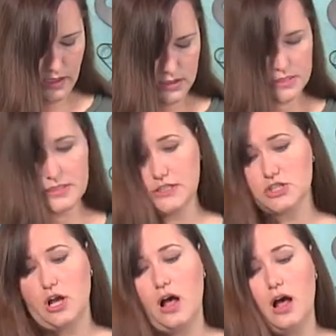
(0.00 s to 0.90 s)

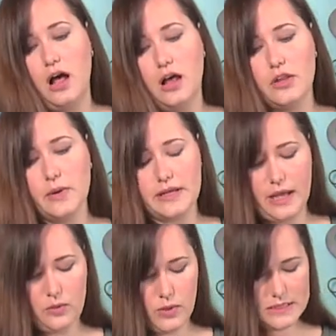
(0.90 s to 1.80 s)
Stitch all the way
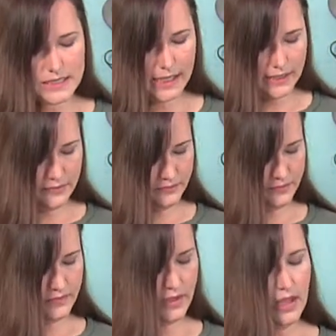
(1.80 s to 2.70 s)
down one side
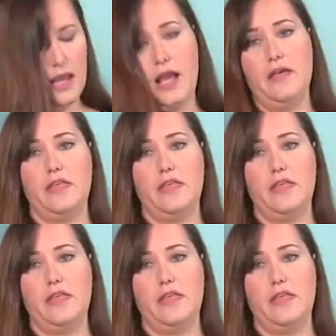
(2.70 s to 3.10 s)
and